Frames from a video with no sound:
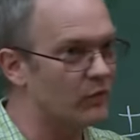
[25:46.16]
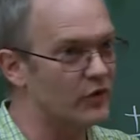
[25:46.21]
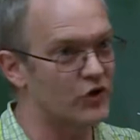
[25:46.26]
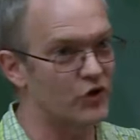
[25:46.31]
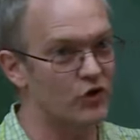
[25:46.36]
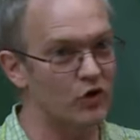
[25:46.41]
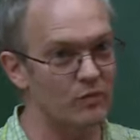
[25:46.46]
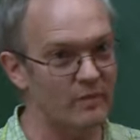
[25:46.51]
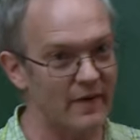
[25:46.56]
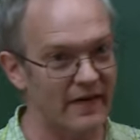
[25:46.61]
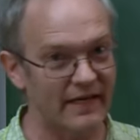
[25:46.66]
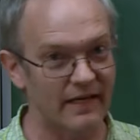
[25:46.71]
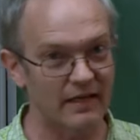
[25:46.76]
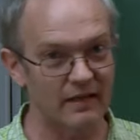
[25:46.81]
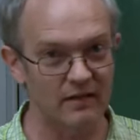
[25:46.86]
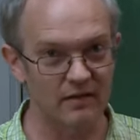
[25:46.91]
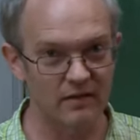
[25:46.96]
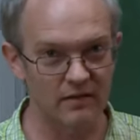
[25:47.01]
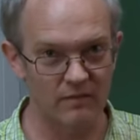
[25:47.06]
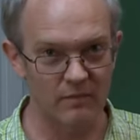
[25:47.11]
which should make
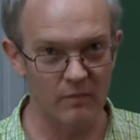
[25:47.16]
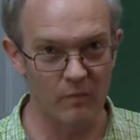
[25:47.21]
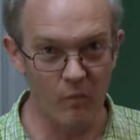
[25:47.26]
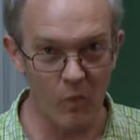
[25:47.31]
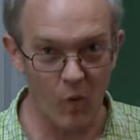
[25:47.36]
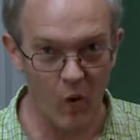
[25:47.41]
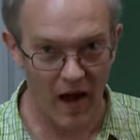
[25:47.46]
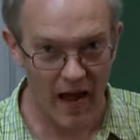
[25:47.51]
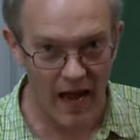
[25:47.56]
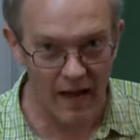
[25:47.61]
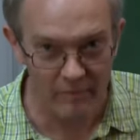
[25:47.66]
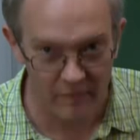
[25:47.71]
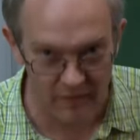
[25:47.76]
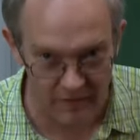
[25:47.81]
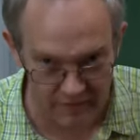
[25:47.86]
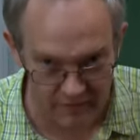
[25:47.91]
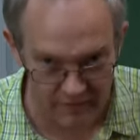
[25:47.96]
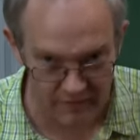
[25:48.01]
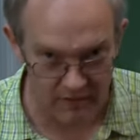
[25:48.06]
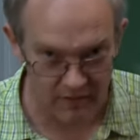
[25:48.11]
it more
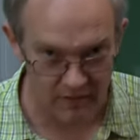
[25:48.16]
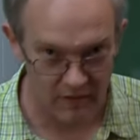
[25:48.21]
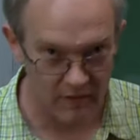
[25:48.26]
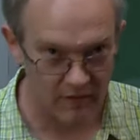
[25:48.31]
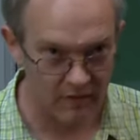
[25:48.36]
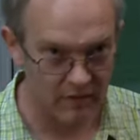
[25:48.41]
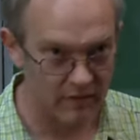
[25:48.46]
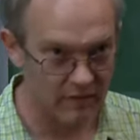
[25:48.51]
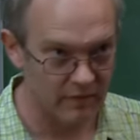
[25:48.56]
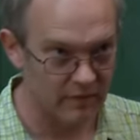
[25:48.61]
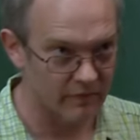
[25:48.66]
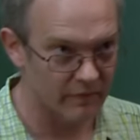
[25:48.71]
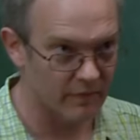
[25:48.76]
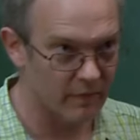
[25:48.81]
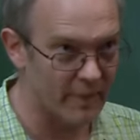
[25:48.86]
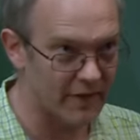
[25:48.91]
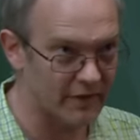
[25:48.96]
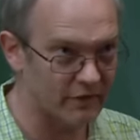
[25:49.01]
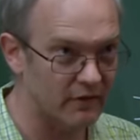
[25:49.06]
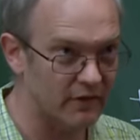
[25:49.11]
harmless
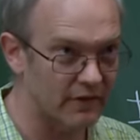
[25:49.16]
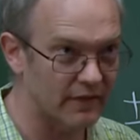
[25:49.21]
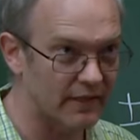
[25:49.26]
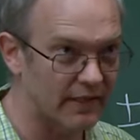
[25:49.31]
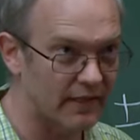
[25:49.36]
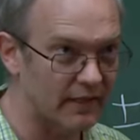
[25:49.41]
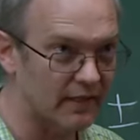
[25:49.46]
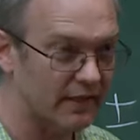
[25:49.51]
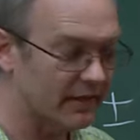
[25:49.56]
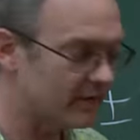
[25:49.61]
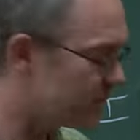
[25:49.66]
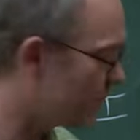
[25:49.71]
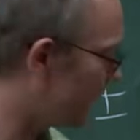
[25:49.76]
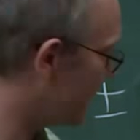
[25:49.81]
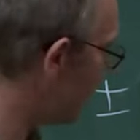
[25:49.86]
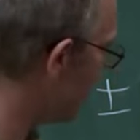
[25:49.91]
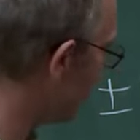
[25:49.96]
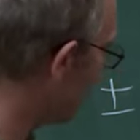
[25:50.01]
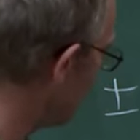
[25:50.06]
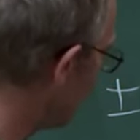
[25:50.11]
than mass critical NLS. But
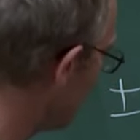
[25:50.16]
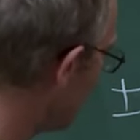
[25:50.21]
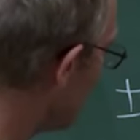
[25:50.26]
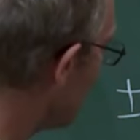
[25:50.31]
that